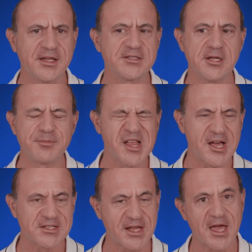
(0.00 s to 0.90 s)
Disney
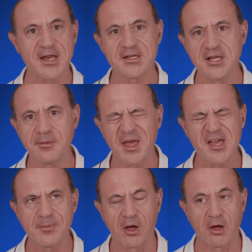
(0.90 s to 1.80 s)
Plus, and
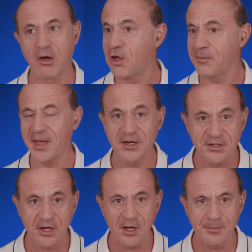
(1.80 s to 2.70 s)
T-Mobile, all
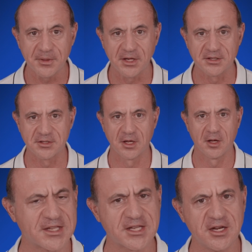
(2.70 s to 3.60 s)
major companies.
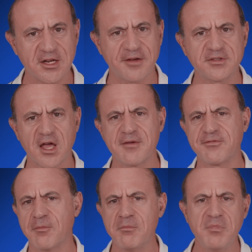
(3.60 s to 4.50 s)
That's enough time
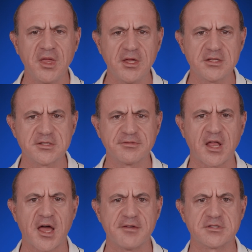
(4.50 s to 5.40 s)
for millions of
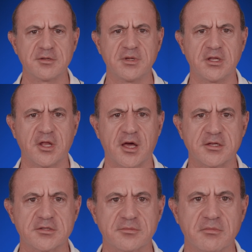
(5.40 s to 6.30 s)
lives to be
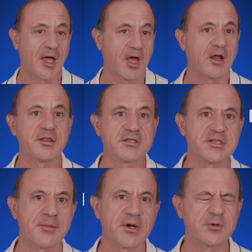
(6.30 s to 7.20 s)
lost. And on
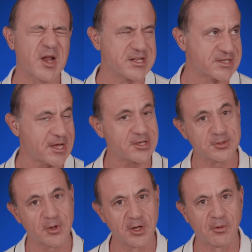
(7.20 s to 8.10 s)
December 22nd,
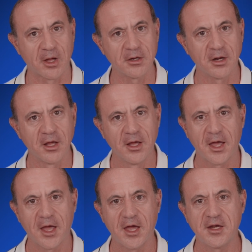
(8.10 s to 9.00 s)
21,
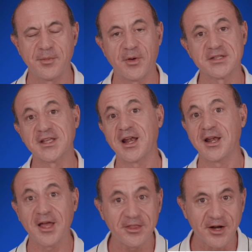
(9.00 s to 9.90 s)
AWS had
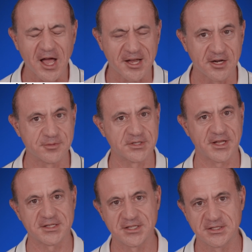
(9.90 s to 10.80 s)
another outage which
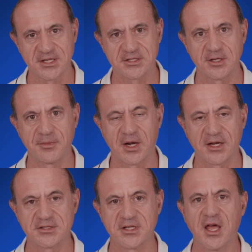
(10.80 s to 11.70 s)
lasted 60
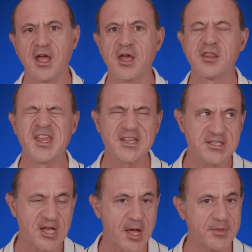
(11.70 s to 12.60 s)
minutes. This
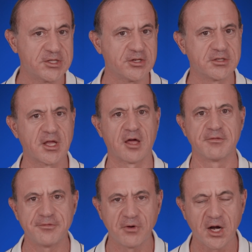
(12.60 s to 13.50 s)
time it took down
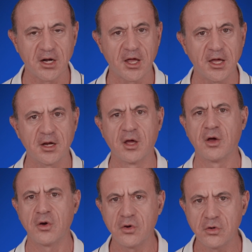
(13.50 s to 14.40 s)
Fortnite,
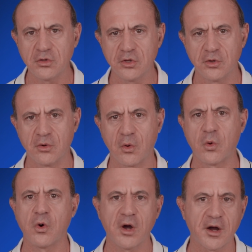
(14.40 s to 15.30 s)
Hulu,
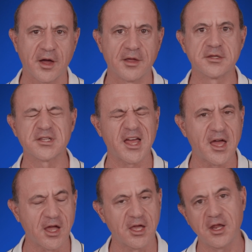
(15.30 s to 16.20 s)
Quora,
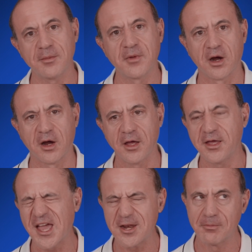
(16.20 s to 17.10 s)
Slack, and Imgur.
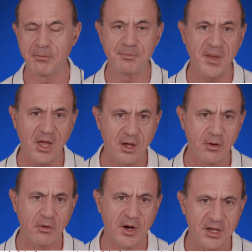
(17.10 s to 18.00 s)
Again, big
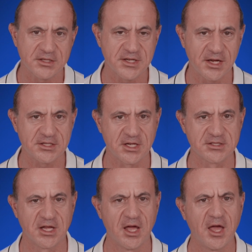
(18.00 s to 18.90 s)

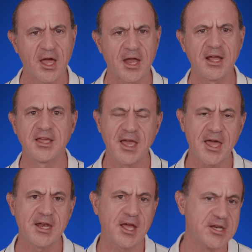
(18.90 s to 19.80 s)
organizations. And
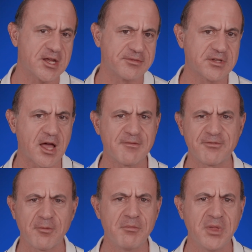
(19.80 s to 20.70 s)
again, enough time
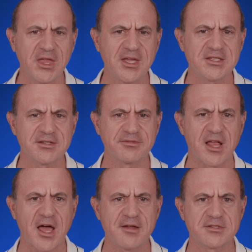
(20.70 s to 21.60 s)
for millions of
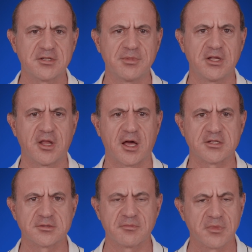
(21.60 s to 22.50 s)
lives to be lost.